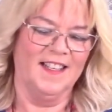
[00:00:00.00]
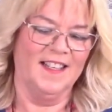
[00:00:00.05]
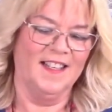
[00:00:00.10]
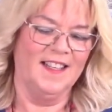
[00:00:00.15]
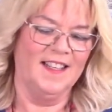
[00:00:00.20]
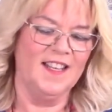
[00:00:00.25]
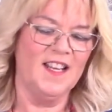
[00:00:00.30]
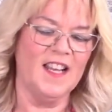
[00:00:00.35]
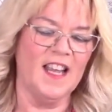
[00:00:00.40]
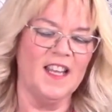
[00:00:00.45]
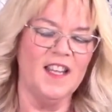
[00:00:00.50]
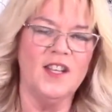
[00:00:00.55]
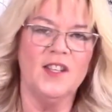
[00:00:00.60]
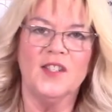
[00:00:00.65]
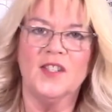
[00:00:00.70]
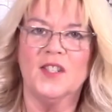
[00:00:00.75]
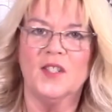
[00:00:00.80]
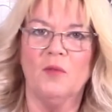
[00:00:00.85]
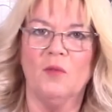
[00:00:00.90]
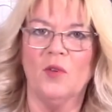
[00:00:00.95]
You get
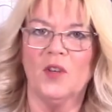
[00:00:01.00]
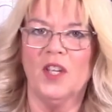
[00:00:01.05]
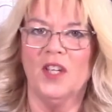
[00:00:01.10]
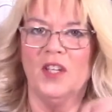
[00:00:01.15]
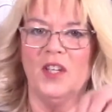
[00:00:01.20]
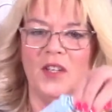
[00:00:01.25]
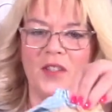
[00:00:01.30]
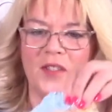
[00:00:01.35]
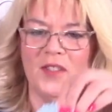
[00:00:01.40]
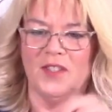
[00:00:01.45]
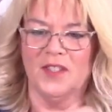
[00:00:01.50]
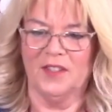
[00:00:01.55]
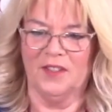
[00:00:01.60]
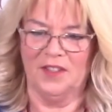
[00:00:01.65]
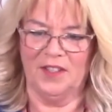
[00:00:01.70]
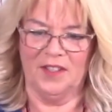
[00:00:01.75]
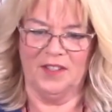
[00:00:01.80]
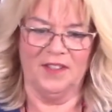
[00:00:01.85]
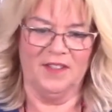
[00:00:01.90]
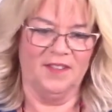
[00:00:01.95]
used to what you use,
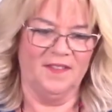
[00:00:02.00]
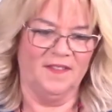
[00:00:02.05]
don't you?